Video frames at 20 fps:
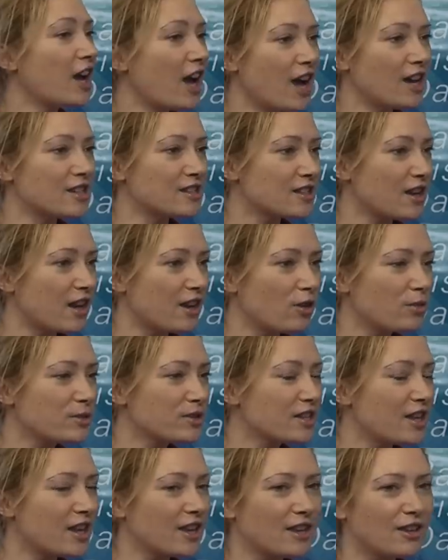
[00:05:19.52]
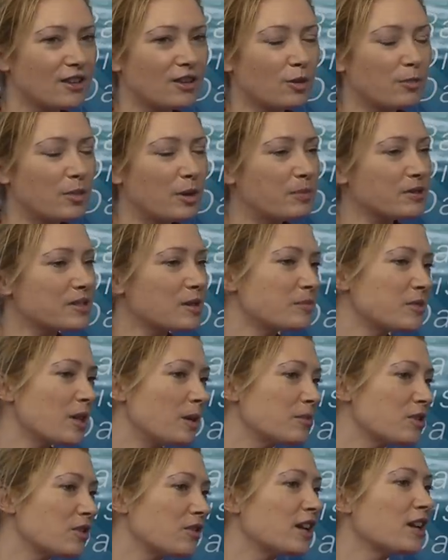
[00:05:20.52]
to ask. I always think, you know, people
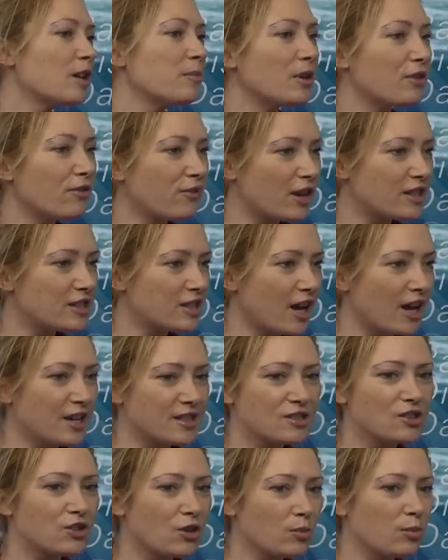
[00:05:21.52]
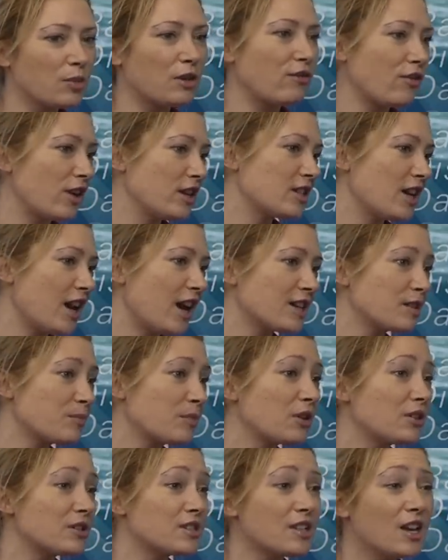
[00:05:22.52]
sometimes are a little bit afraid to ask. Don't be afraid to
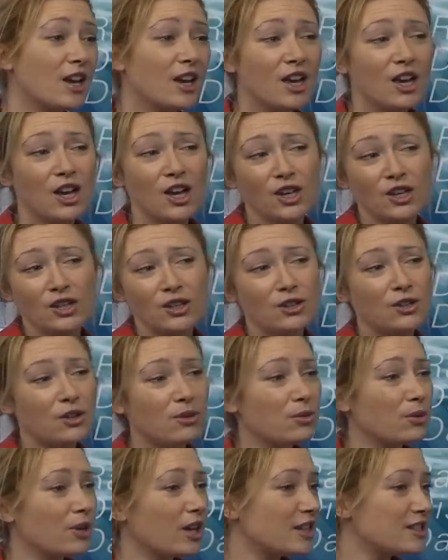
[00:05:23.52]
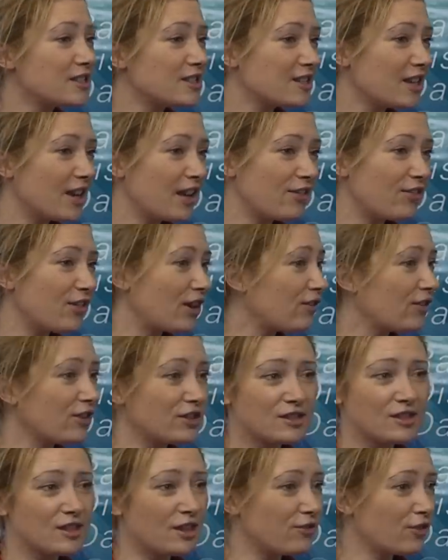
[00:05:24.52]
ask, because, you know,
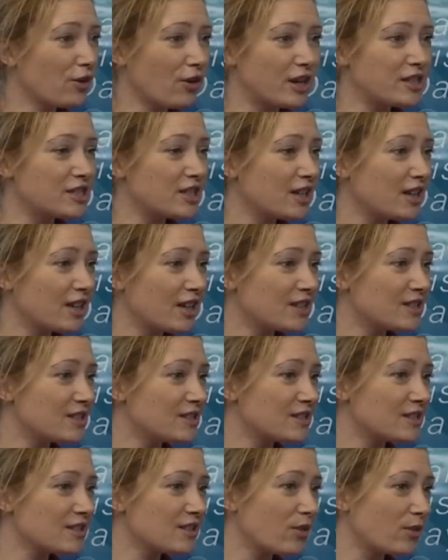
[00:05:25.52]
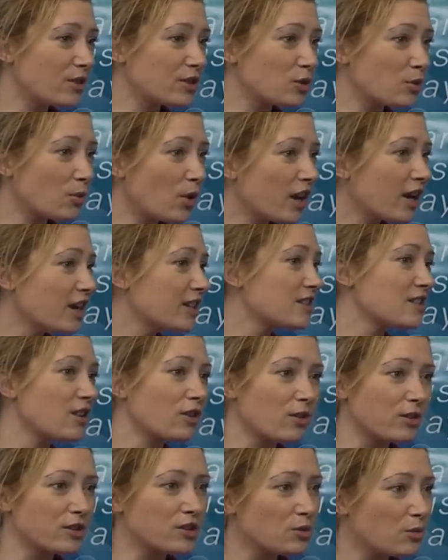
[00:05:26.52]
if your idea isn't going to work, it's
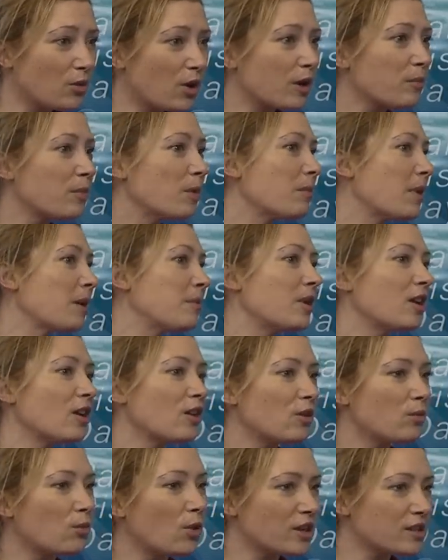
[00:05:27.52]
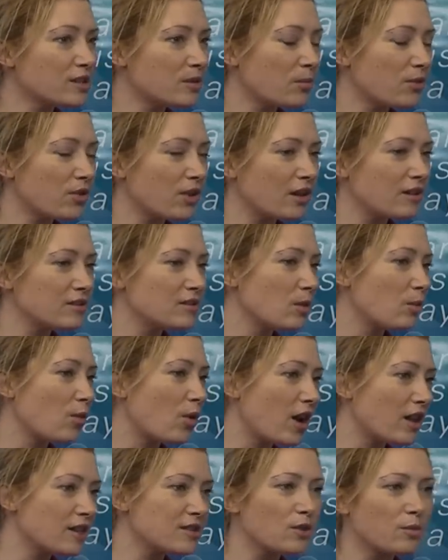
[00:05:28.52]
not going to work, but maybe it could work
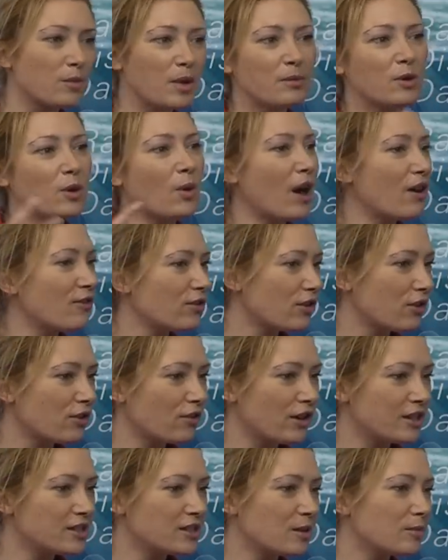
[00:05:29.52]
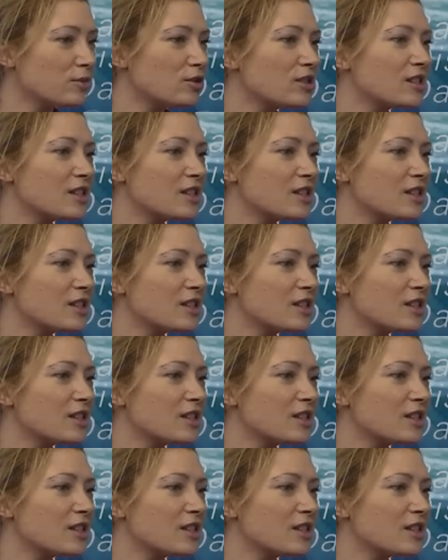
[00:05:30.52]
somewhere else, or maybe you have another idea, but